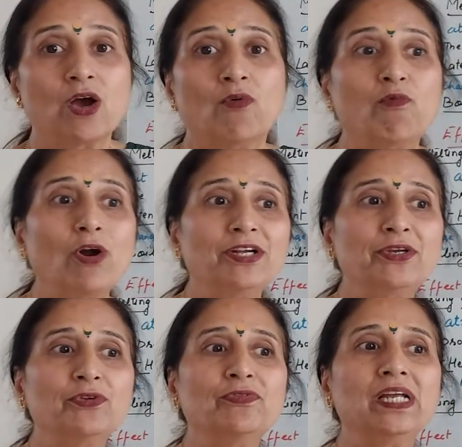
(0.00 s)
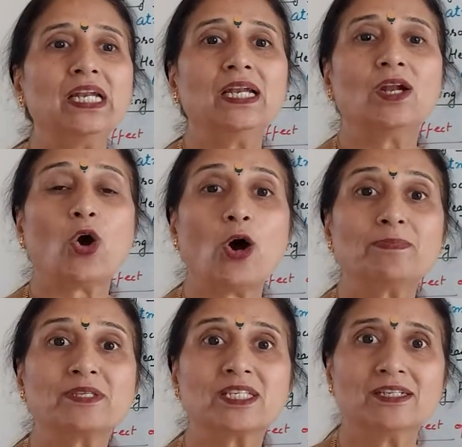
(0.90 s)
What you will
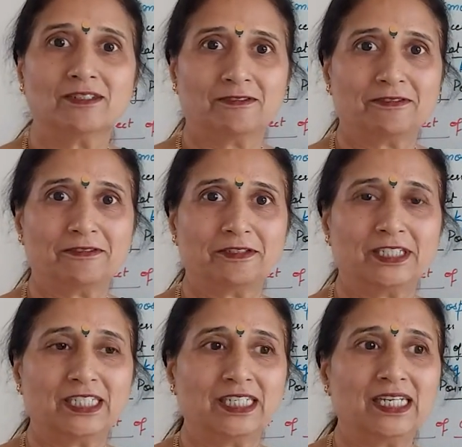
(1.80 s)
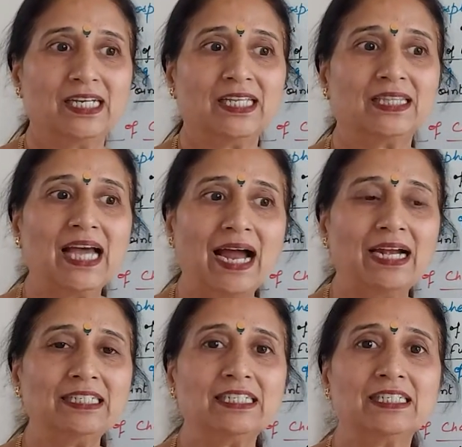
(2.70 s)
observe
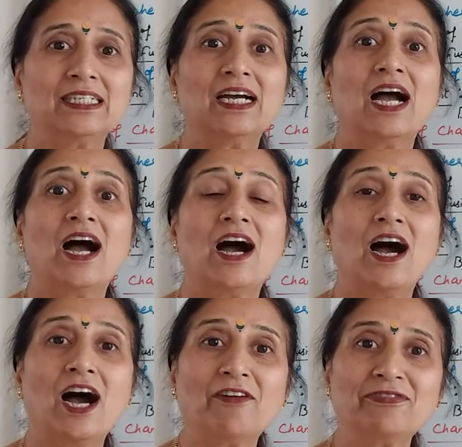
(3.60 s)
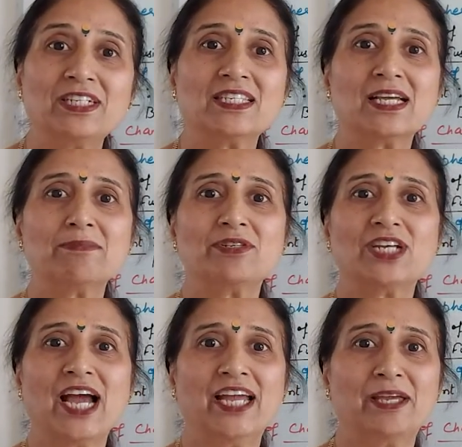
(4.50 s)
that after some
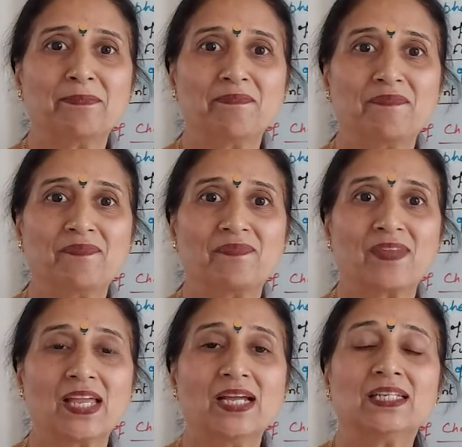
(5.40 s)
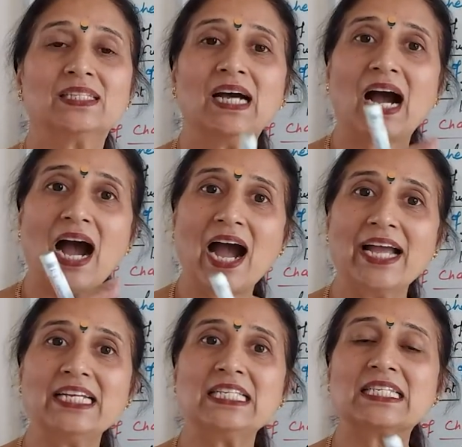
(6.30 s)
time the
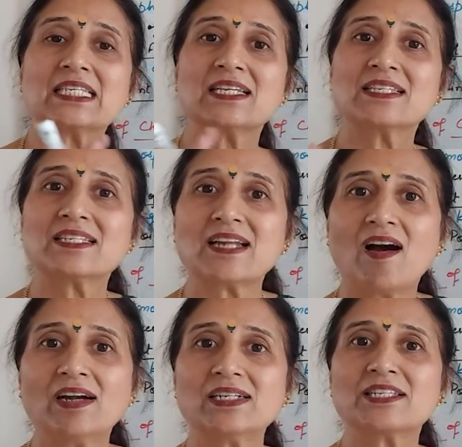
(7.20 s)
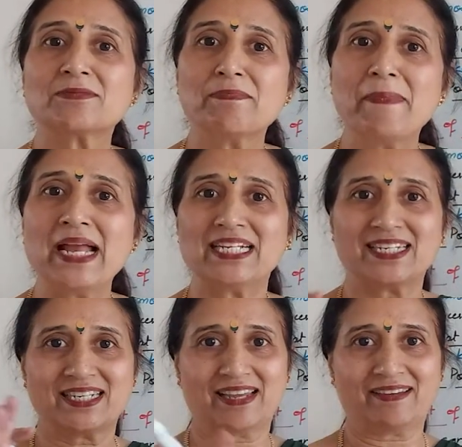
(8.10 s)
ice starts
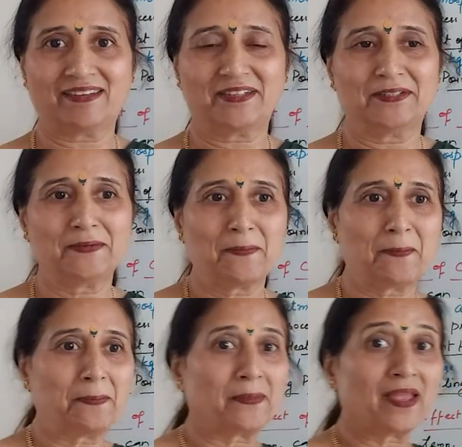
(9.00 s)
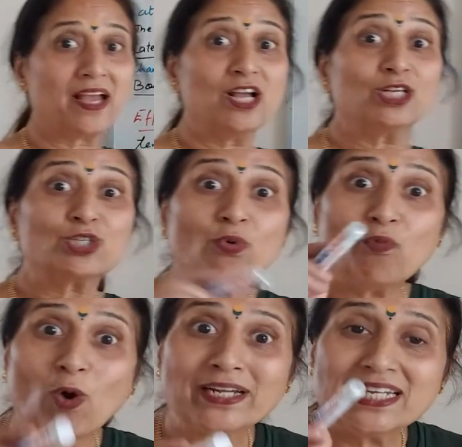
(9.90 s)
melting. So
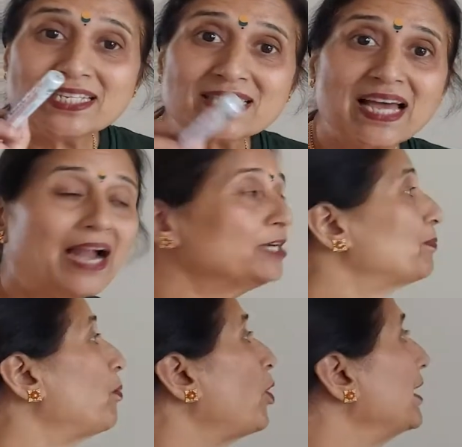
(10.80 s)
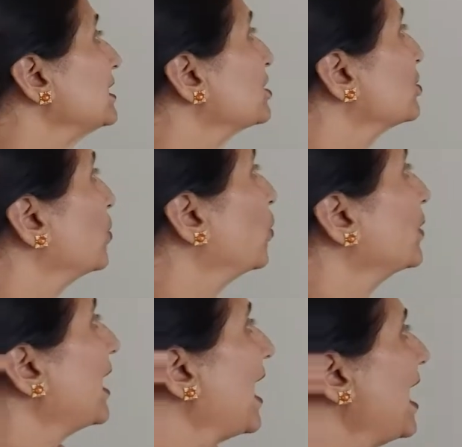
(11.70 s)
what is that point
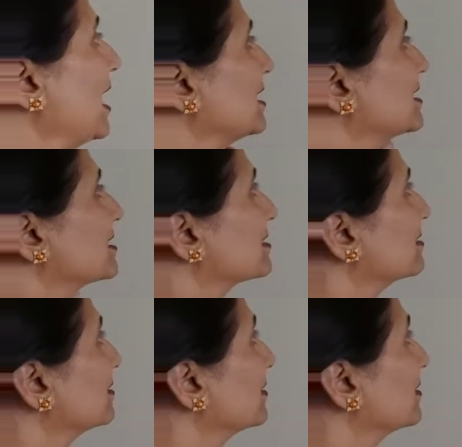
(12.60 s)
known as?